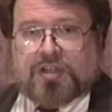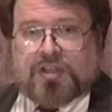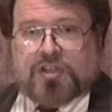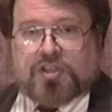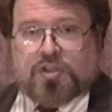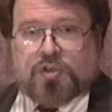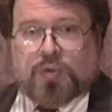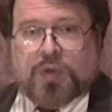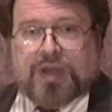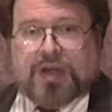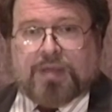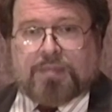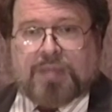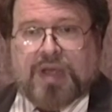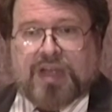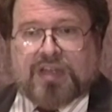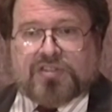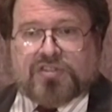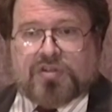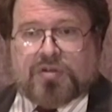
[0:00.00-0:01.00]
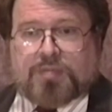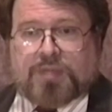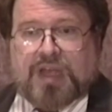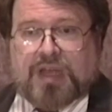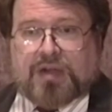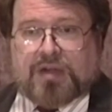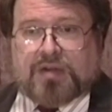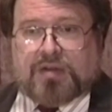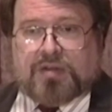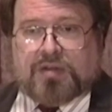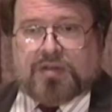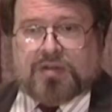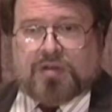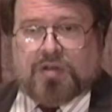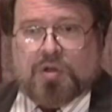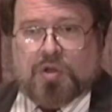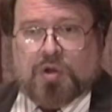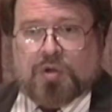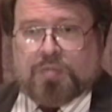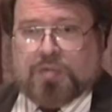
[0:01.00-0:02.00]
UN Ambassador Madeleine
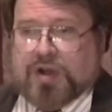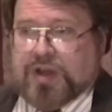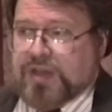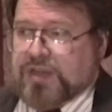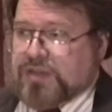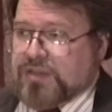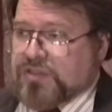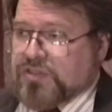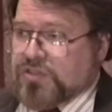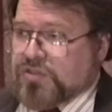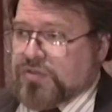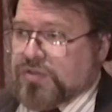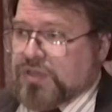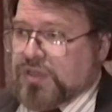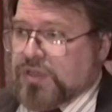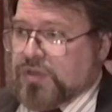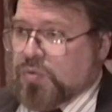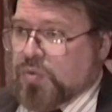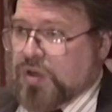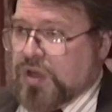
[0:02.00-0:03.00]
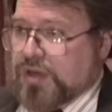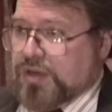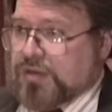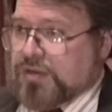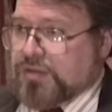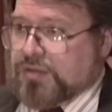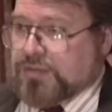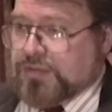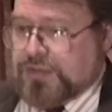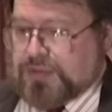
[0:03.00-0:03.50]
Albright is certainly one